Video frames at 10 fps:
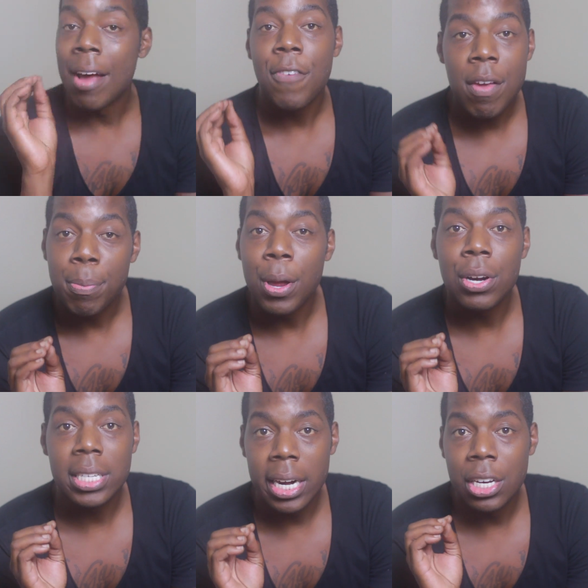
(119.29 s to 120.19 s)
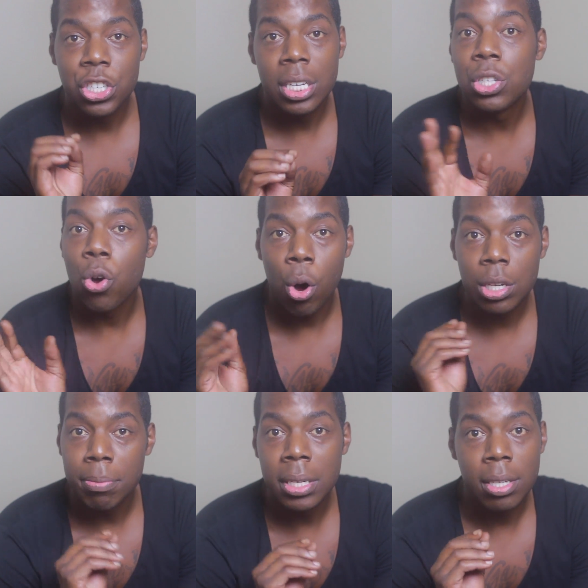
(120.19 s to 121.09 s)
favorite pair of skinny jeans
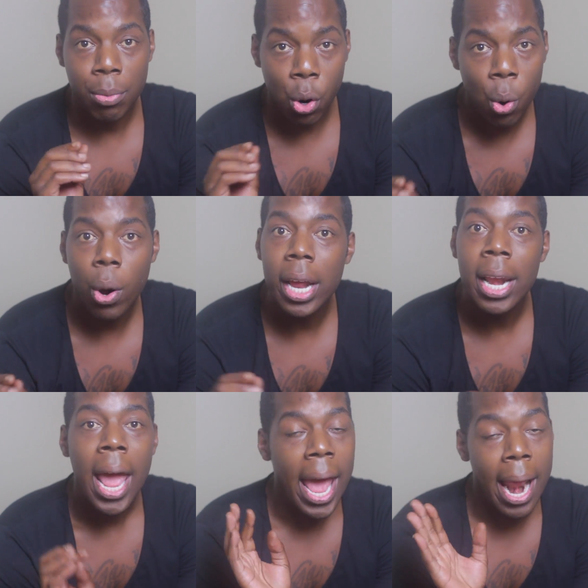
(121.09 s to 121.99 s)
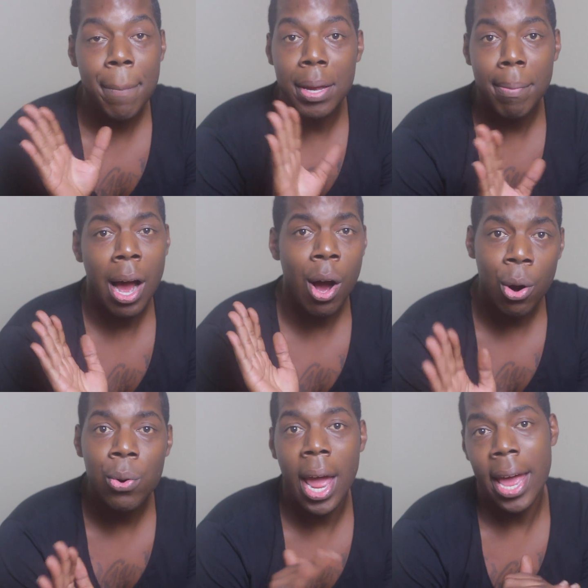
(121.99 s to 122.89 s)
cost me some coin, and I beat my
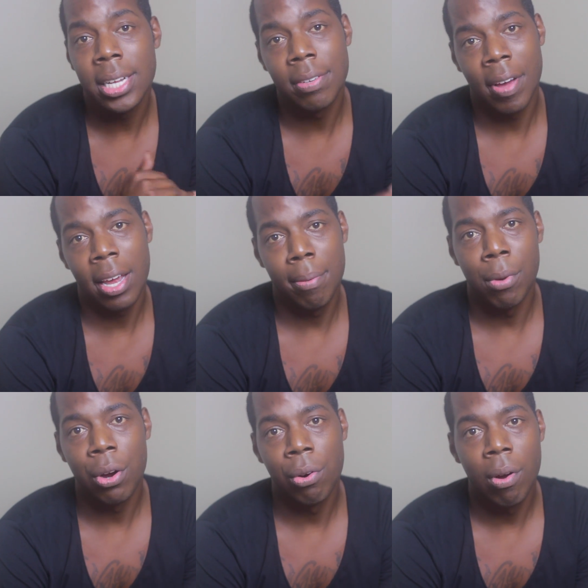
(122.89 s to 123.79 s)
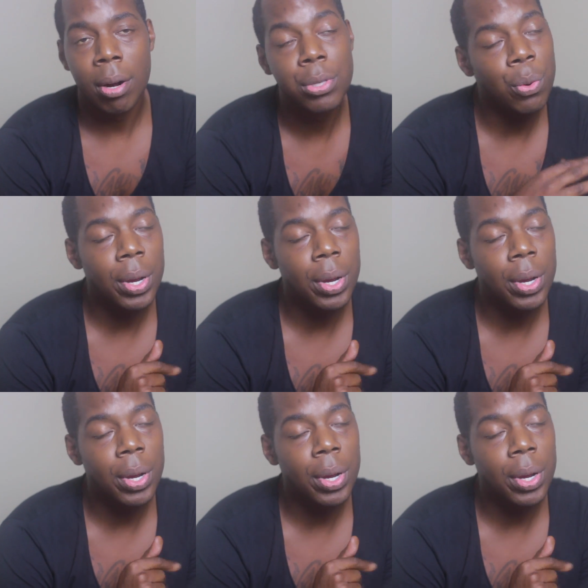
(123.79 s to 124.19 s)
own ass if I get marker on them, so we're